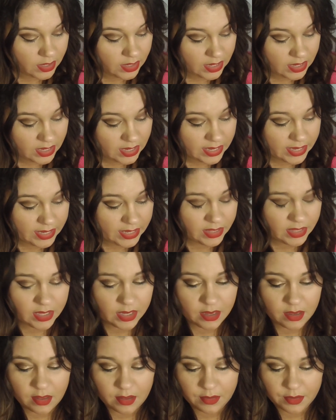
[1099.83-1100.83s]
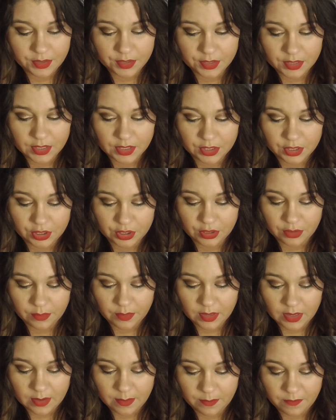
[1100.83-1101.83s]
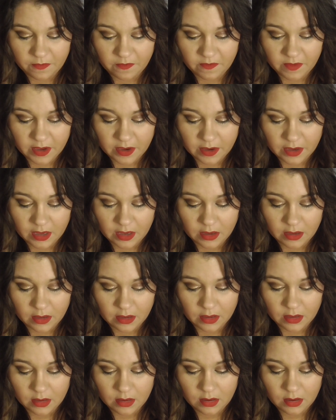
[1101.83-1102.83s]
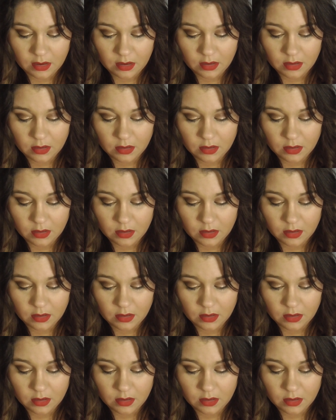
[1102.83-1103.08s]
Okay, the color's not showing up very good